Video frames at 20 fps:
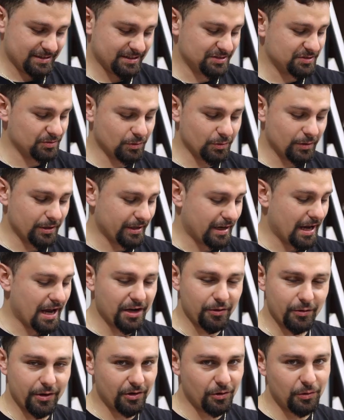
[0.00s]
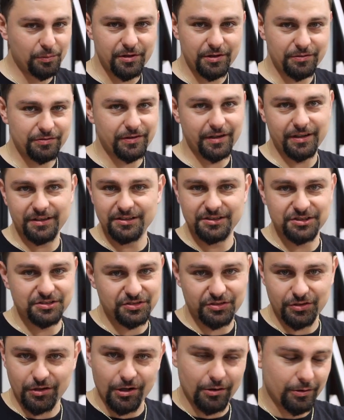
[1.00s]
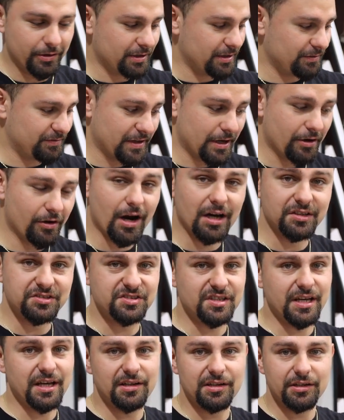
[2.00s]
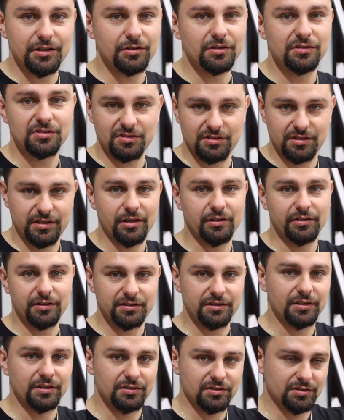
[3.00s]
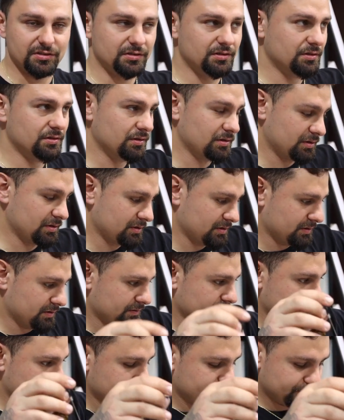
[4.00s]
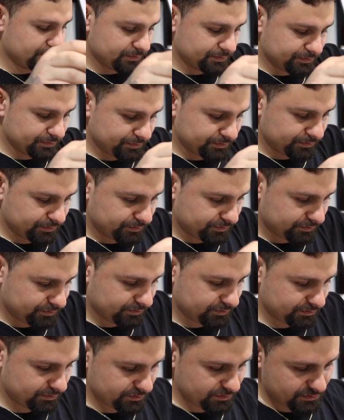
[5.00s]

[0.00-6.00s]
this will work anyway. Don't be afraid to just throw it. If they're on sand deals, they'll eat this. That's nuts.